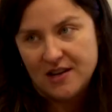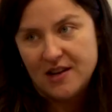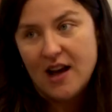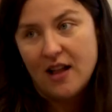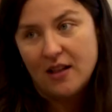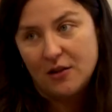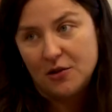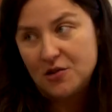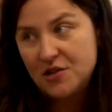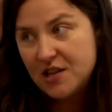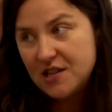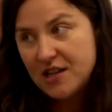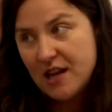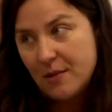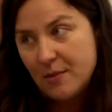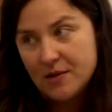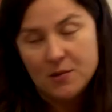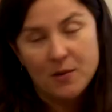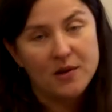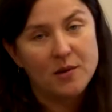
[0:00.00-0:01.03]
the
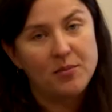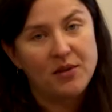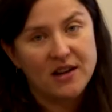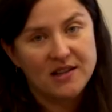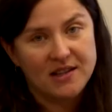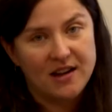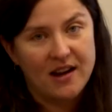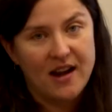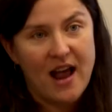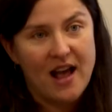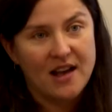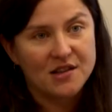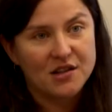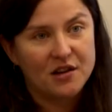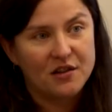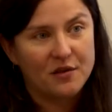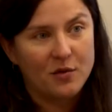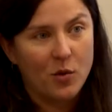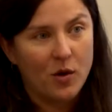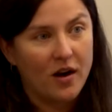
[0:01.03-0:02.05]
same as what the president
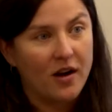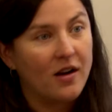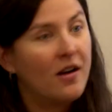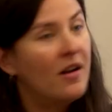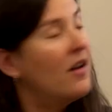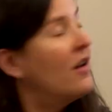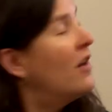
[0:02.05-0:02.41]
asked for,